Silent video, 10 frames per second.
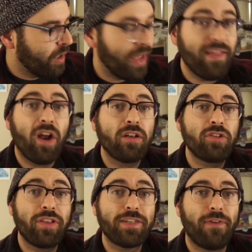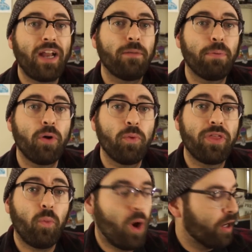And then also this final print with
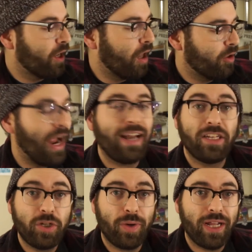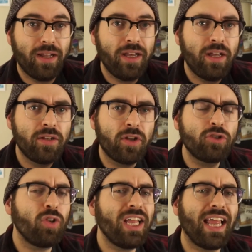the watercolor added to it. So
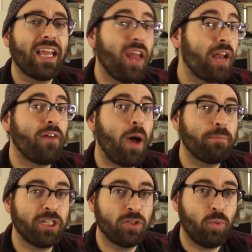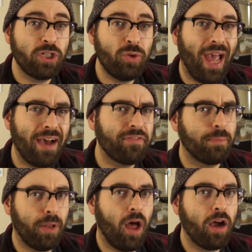there's really like a lot of options. Once you have the
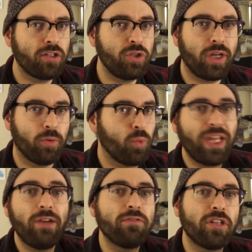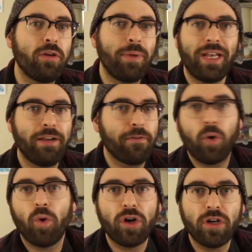blocks, you can reuse them in different
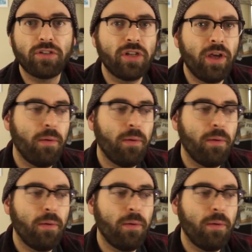orders,